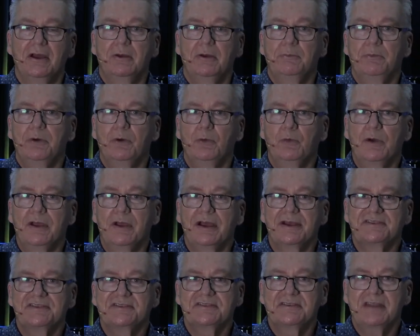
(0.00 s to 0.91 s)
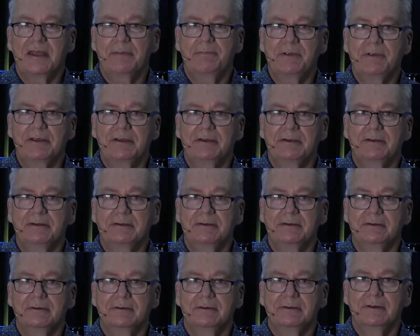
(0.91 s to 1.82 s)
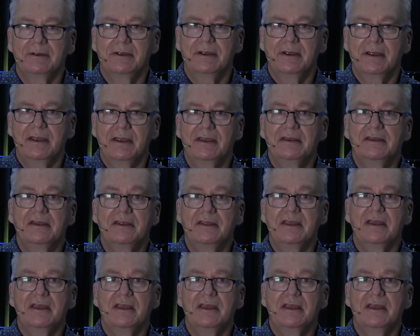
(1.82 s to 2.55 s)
But we are stepping into the